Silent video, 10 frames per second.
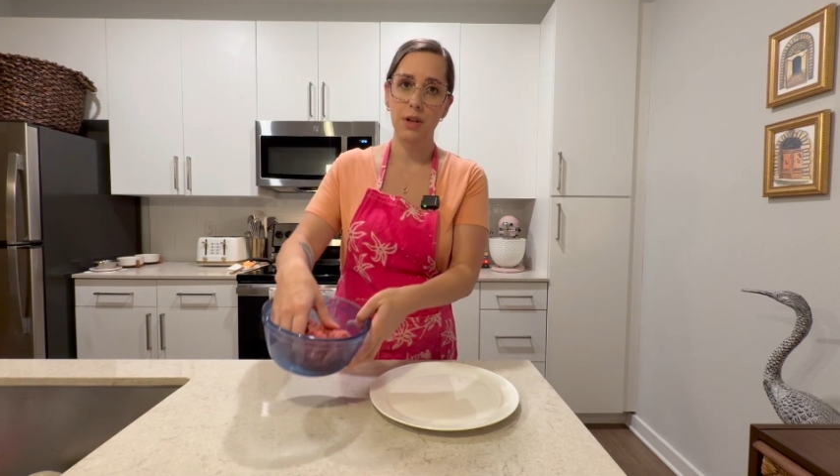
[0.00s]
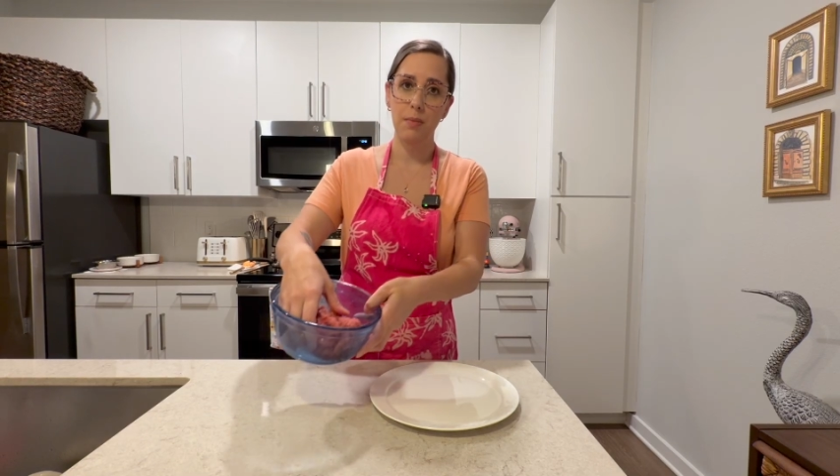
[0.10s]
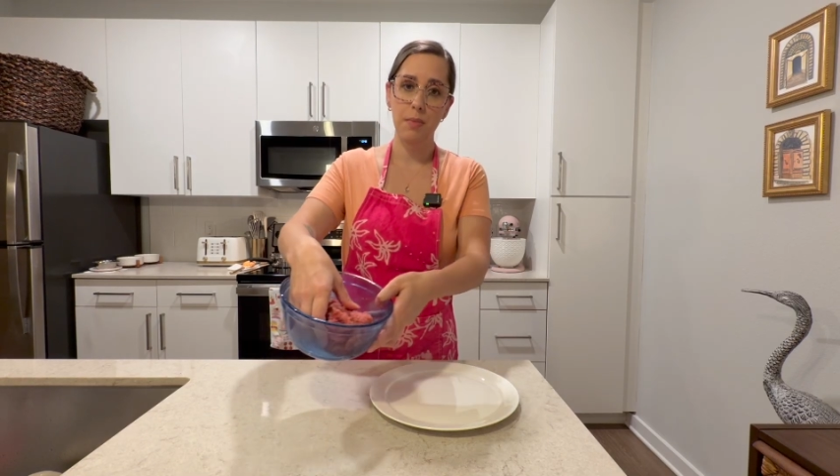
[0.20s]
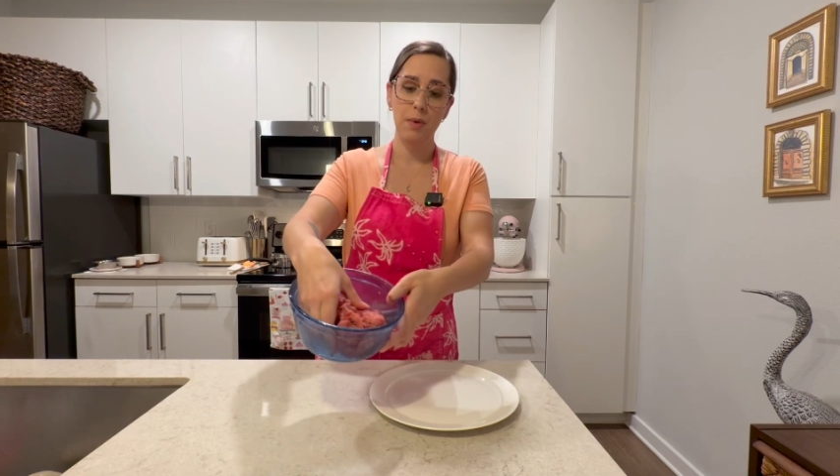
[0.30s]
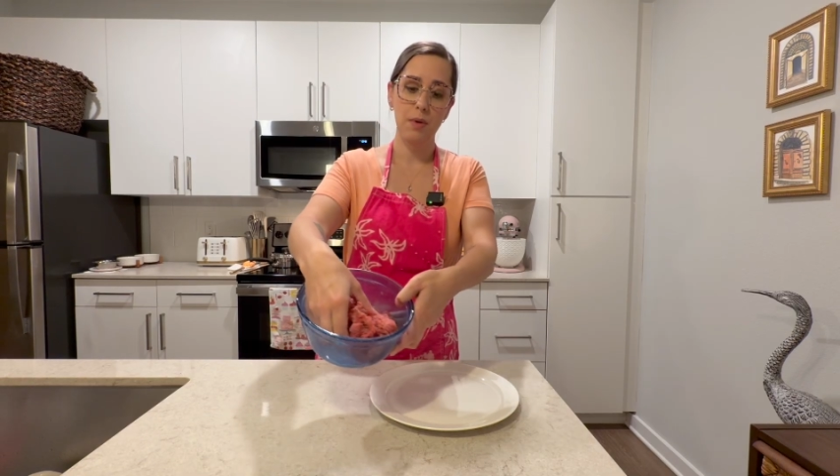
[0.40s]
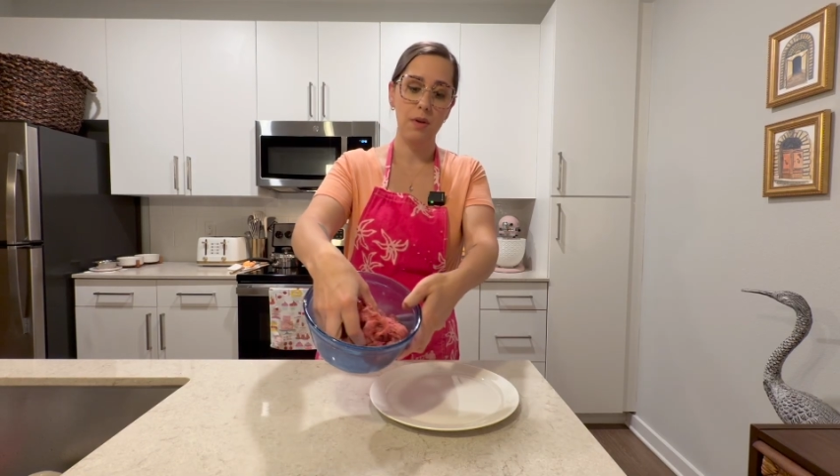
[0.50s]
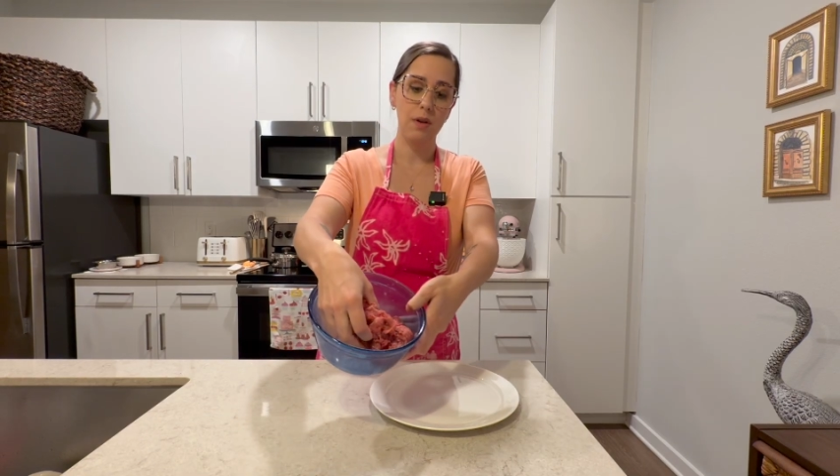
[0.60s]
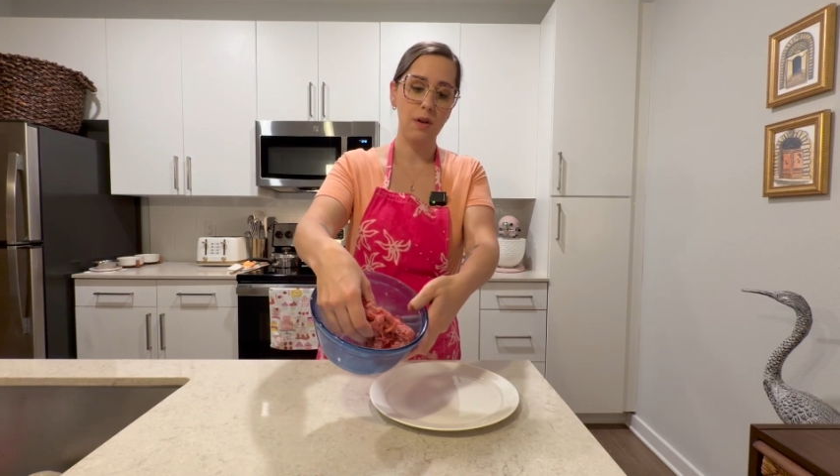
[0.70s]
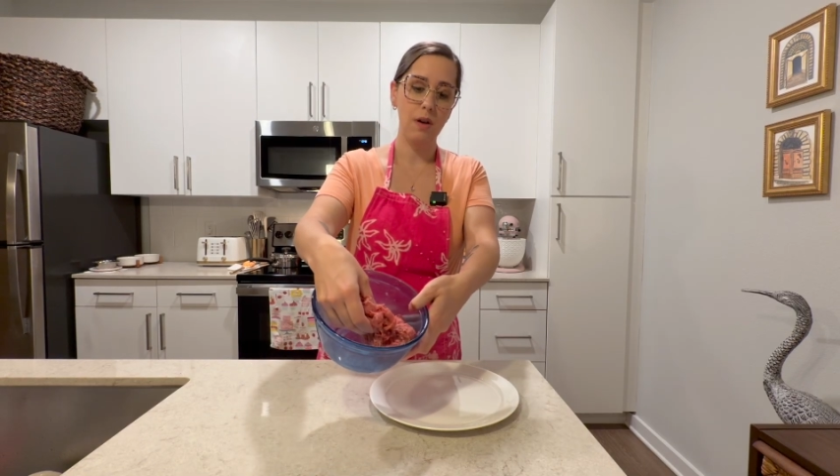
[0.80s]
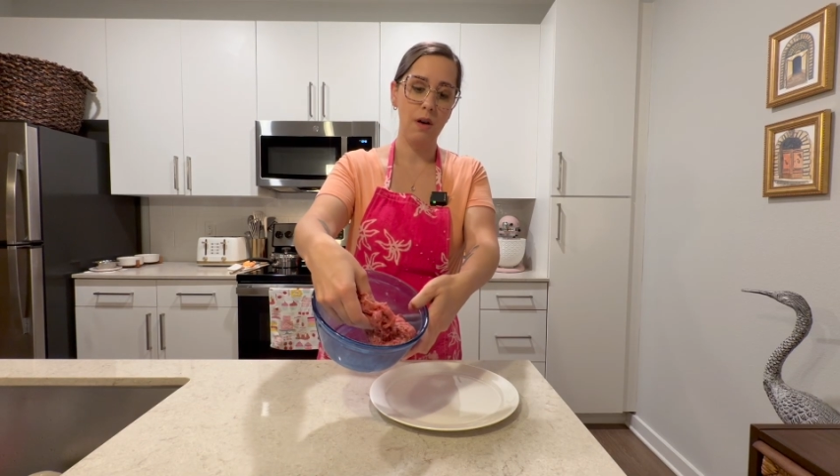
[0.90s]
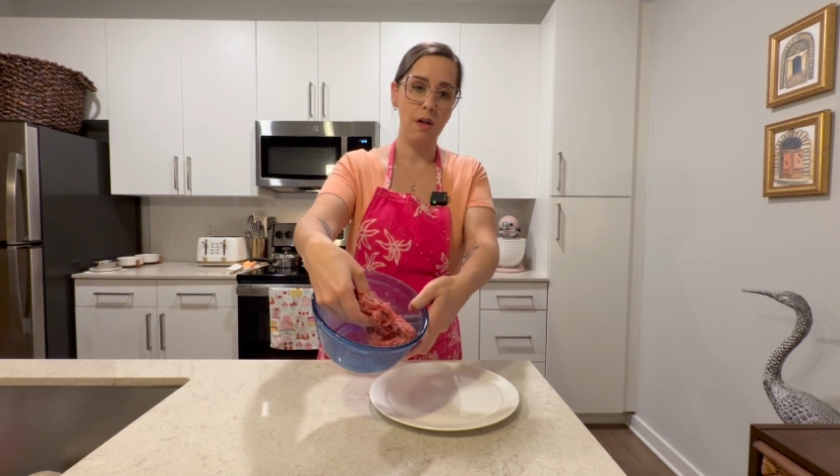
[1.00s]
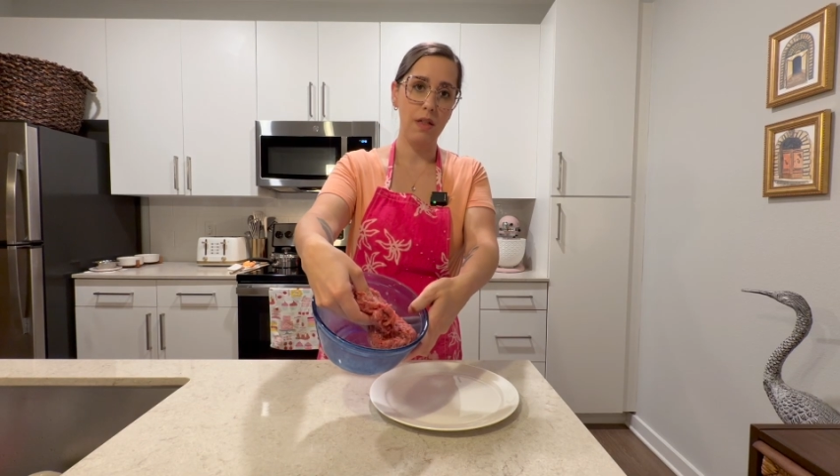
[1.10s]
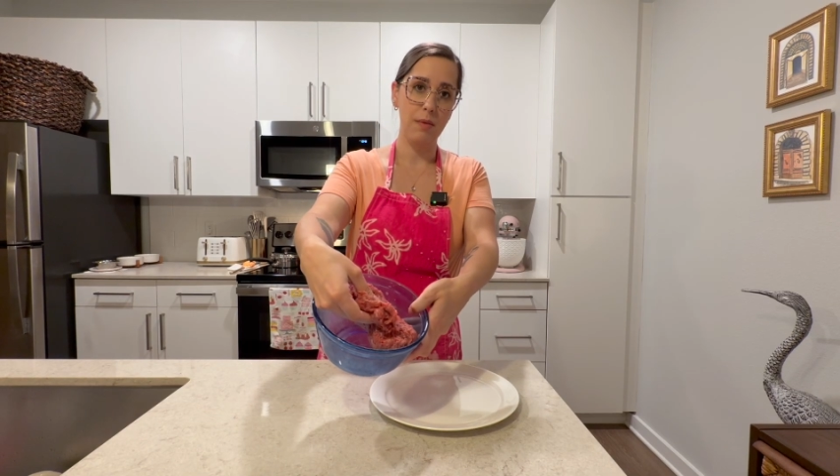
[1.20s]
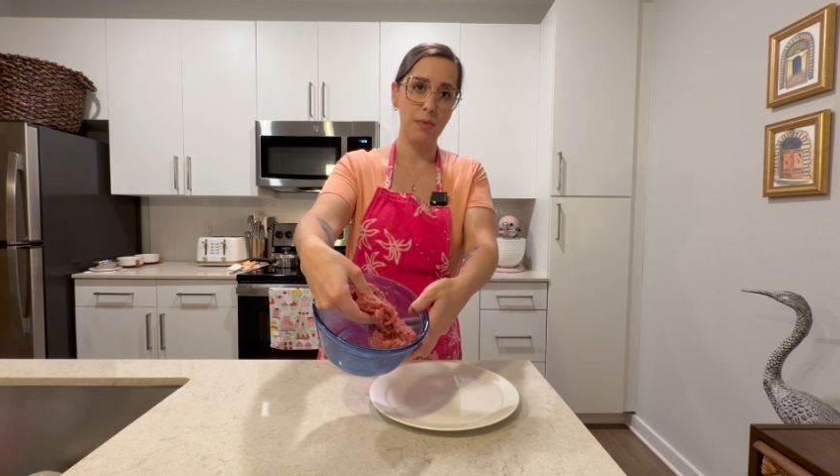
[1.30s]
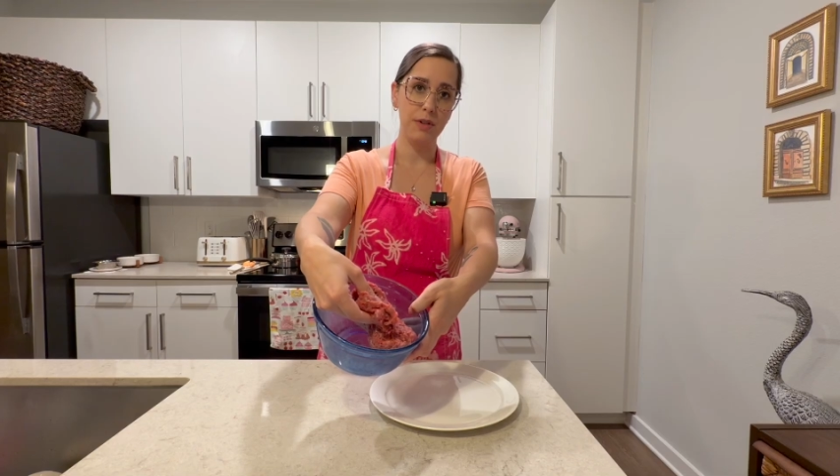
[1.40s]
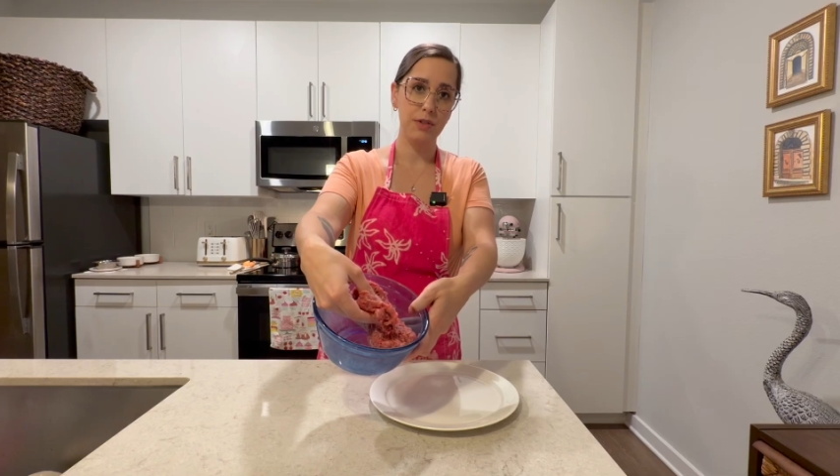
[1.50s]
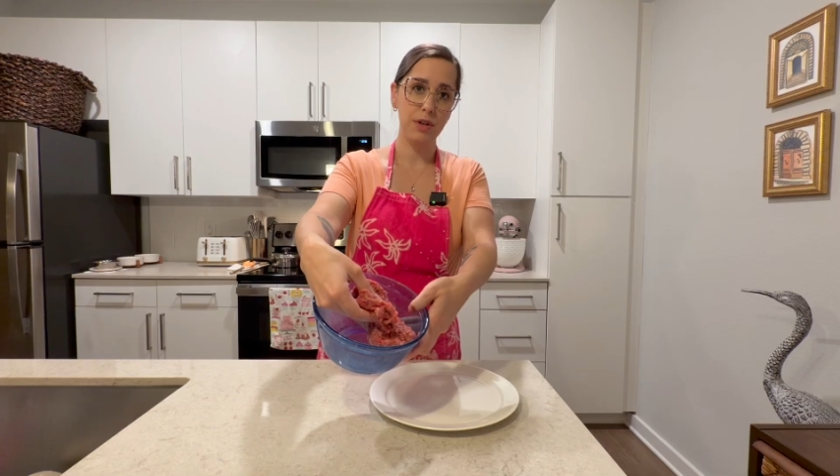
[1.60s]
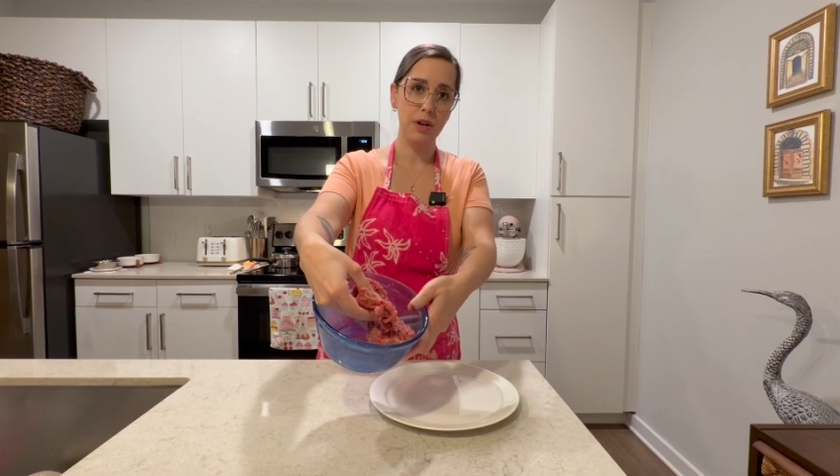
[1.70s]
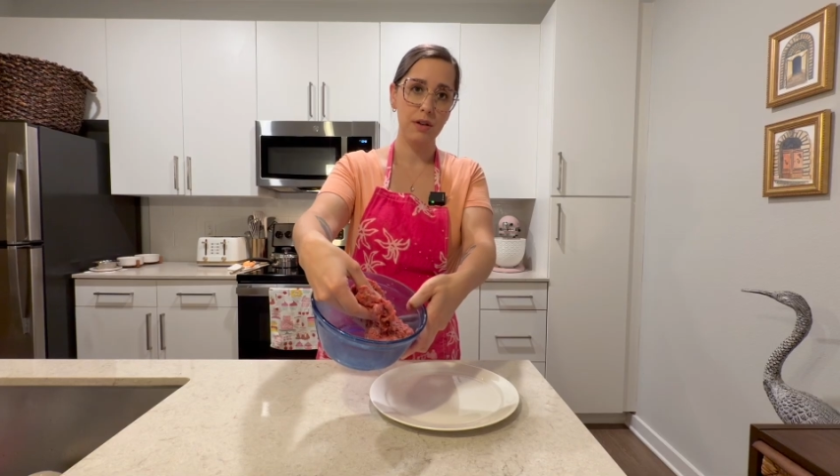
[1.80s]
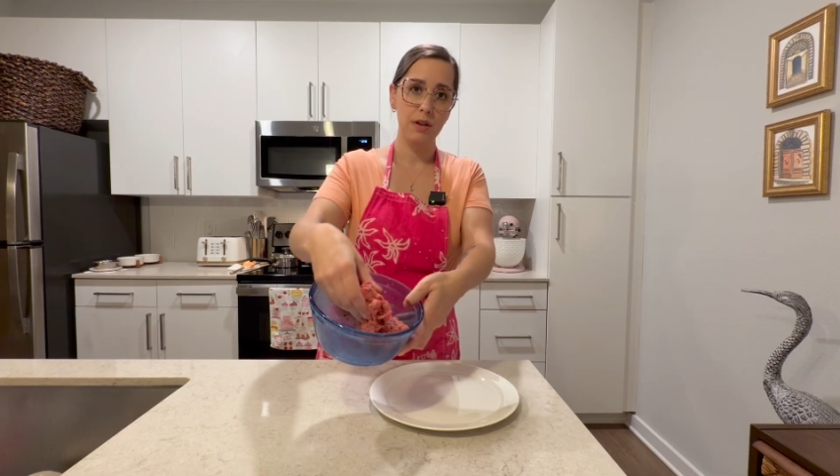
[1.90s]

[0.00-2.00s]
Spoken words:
up all of that moisture,